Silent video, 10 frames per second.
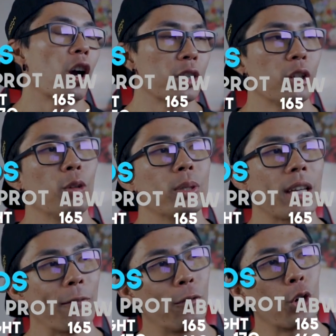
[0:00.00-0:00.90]
Cardio was
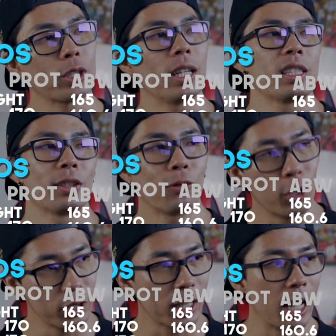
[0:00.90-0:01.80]
at 4 sessions,
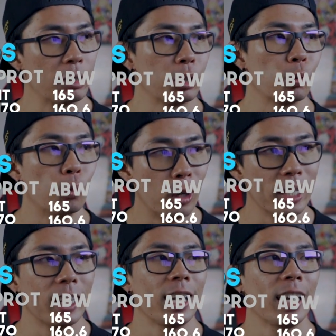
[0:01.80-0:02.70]
400 calories,
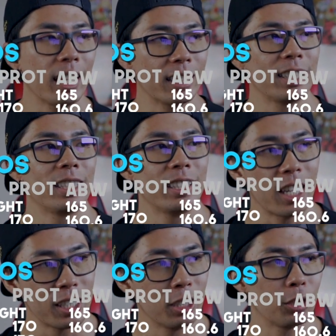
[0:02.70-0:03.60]
1 HIIT
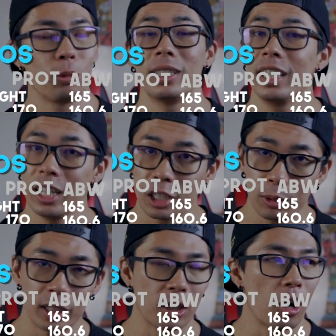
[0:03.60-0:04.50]
session. So we did
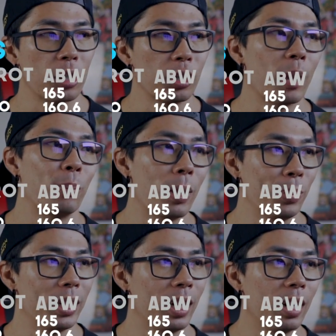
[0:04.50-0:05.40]
increase cardio and
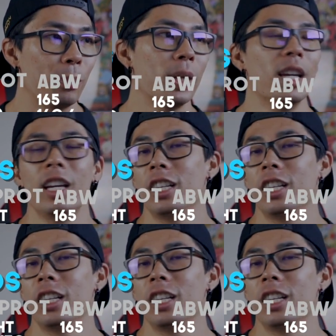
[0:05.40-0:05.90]
bump it up.